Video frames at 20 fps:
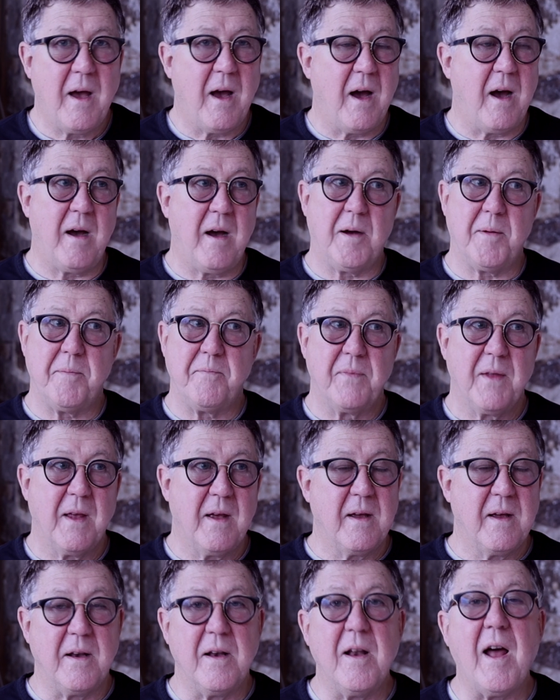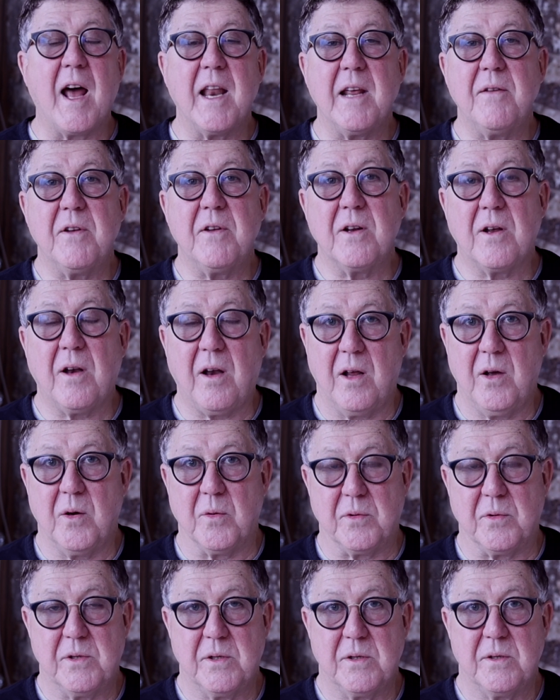Um, not even
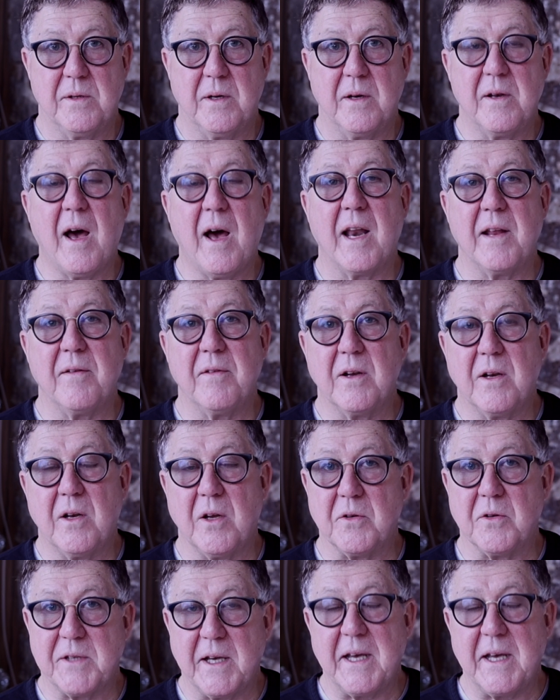close, not even close.